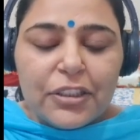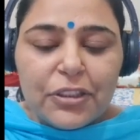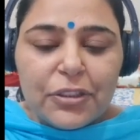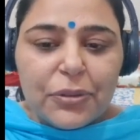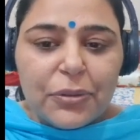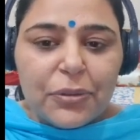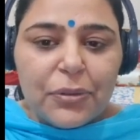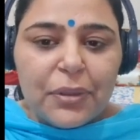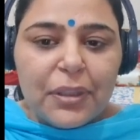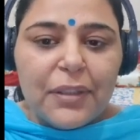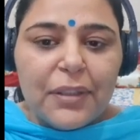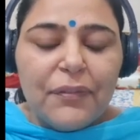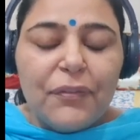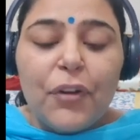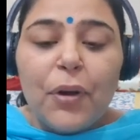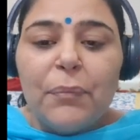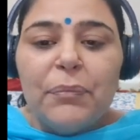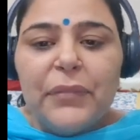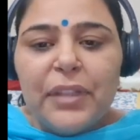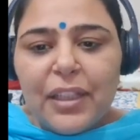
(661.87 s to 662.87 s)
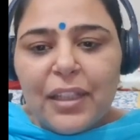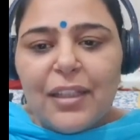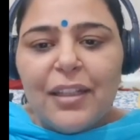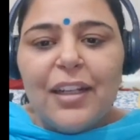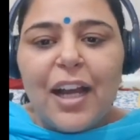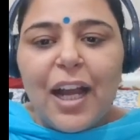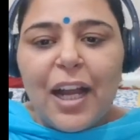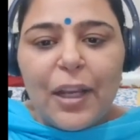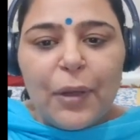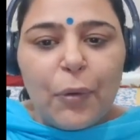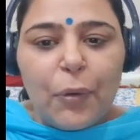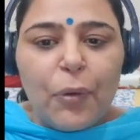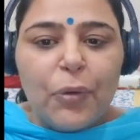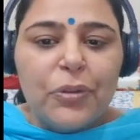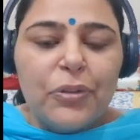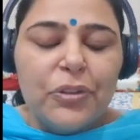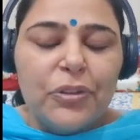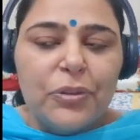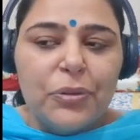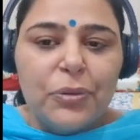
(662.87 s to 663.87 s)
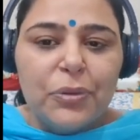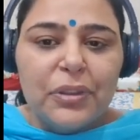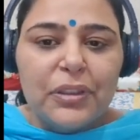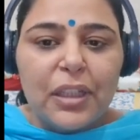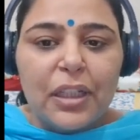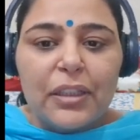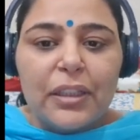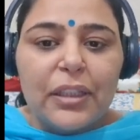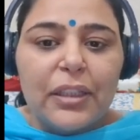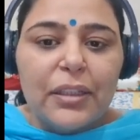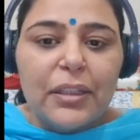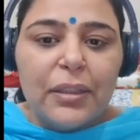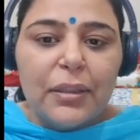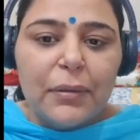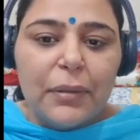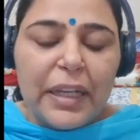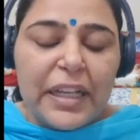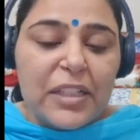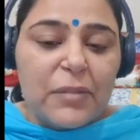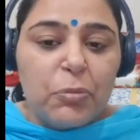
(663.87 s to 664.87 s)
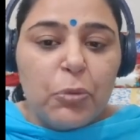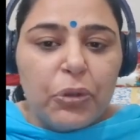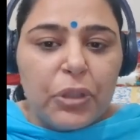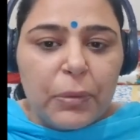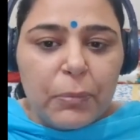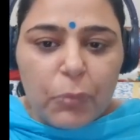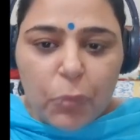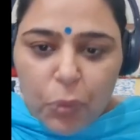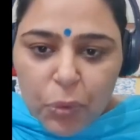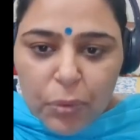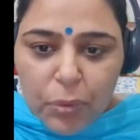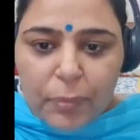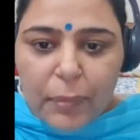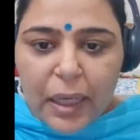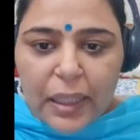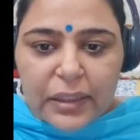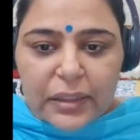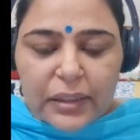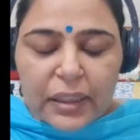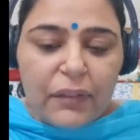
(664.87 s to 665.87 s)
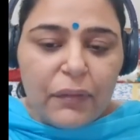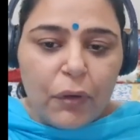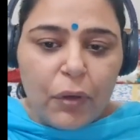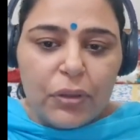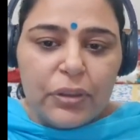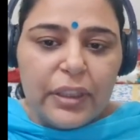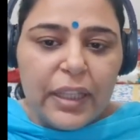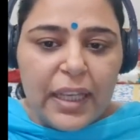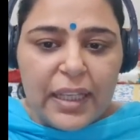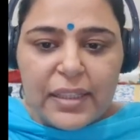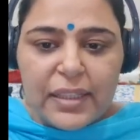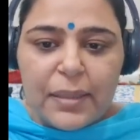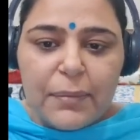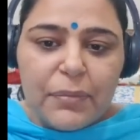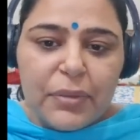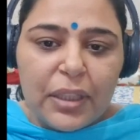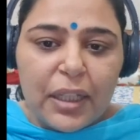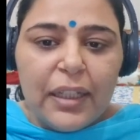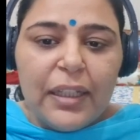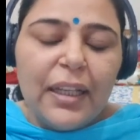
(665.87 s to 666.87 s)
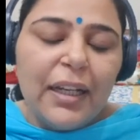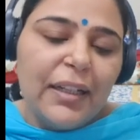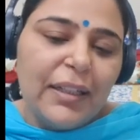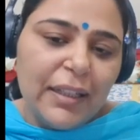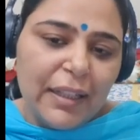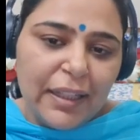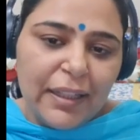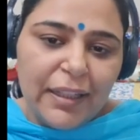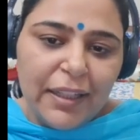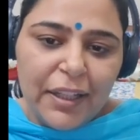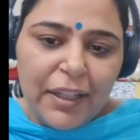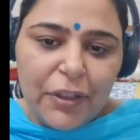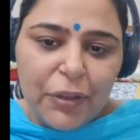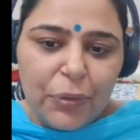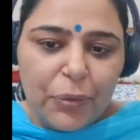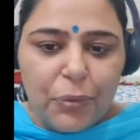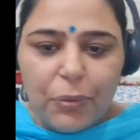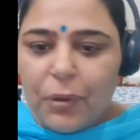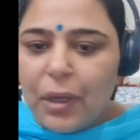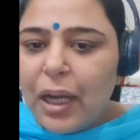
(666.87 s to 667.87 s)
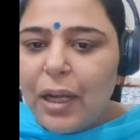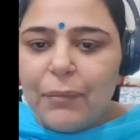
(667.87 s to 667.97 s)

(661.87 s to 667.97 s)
So from there, I also started exploring more myself on the SM side, and here you go.